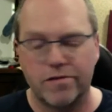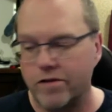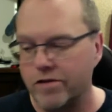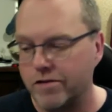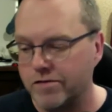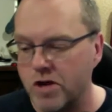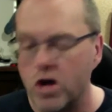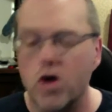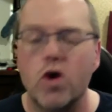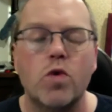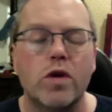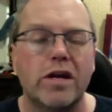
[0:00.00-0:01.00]
So there's
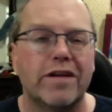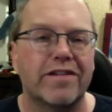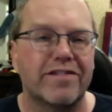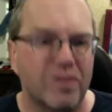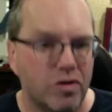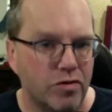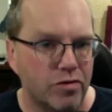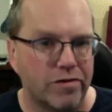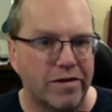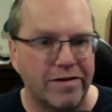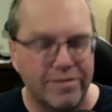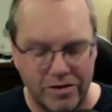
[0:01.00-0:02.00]
no excuse.
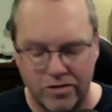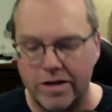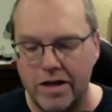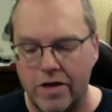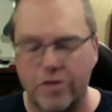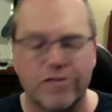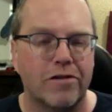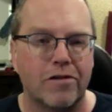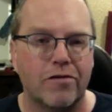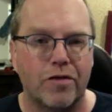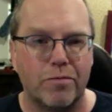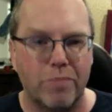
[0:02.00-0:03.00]
There's literally no excuse
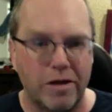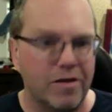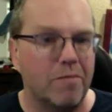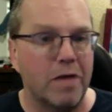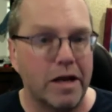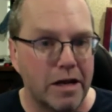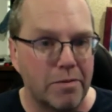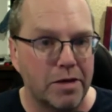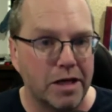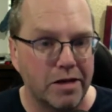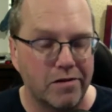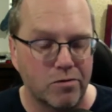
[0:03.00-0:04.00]
for pissing money up
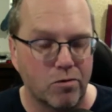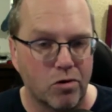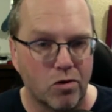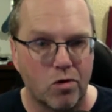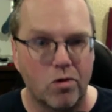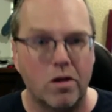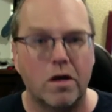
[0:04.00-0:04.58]
against a wall